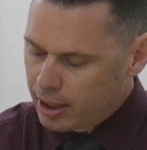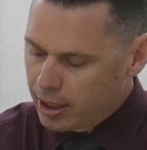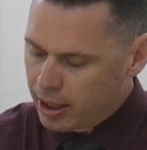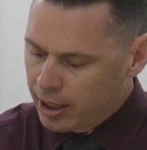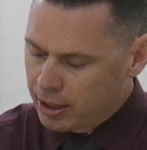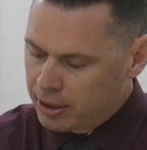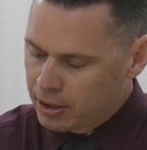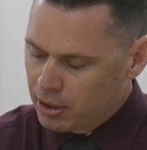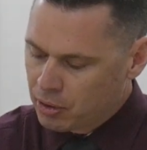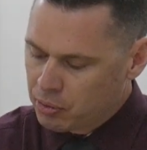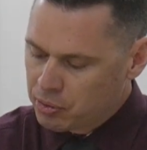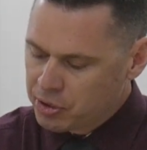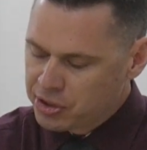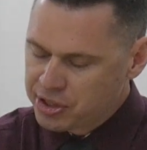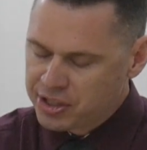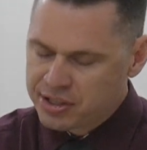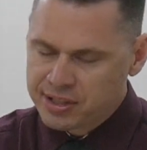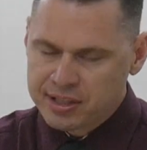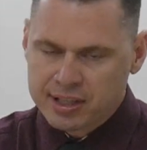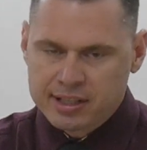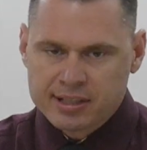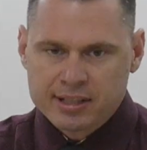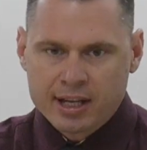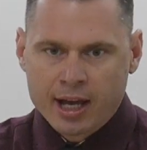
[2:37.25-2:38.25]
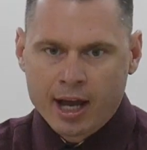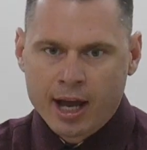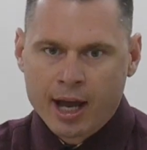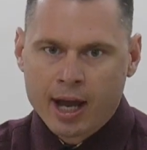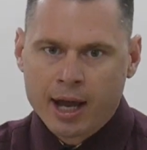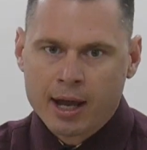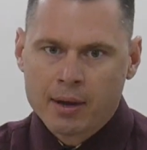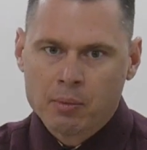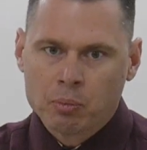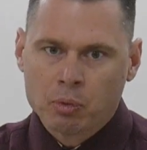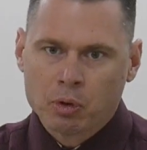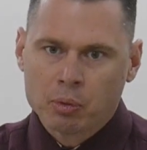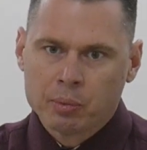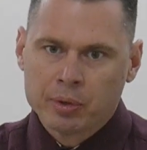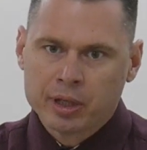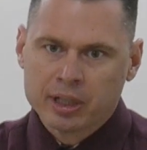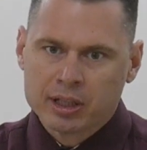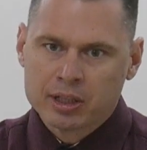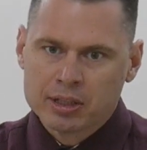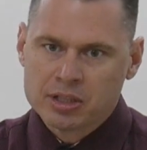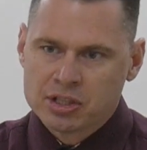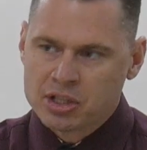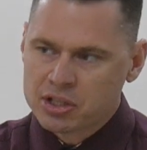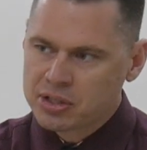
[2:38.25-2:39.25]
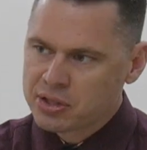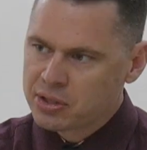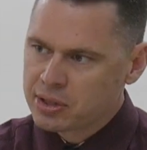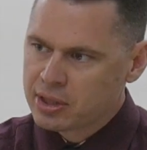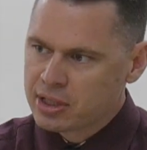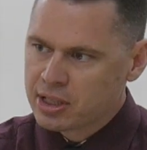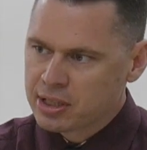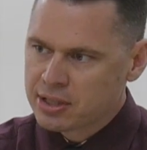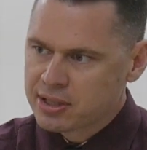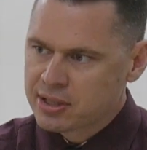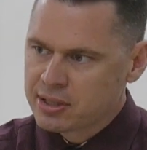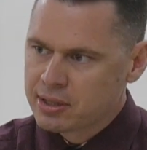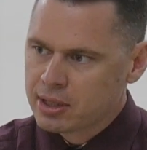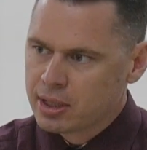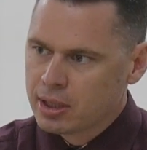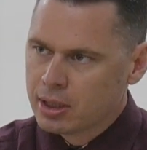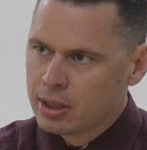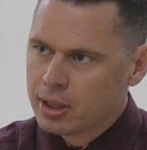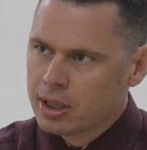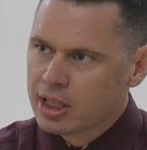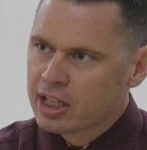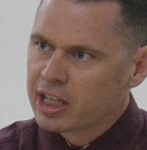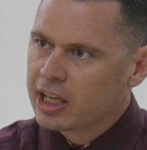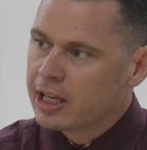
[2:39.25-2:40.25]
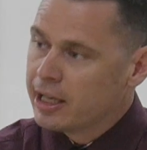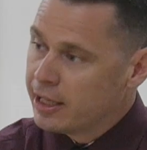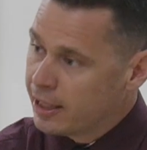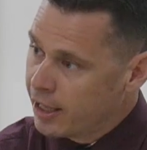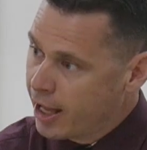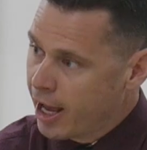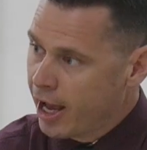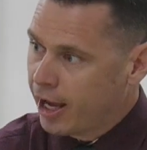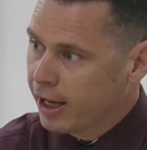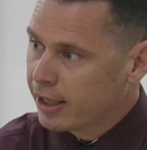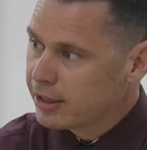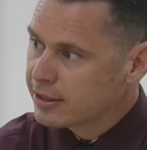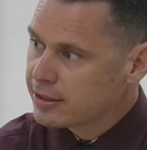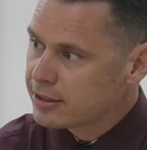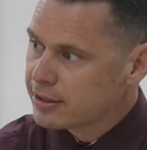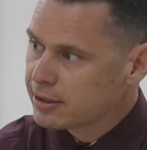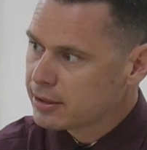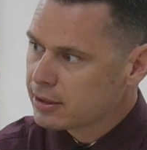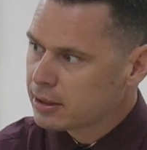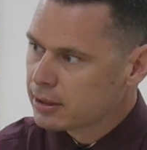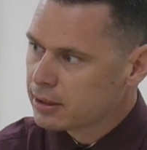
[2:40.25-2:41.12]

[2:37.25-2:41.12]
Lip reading: And it was just a time where we could just connect.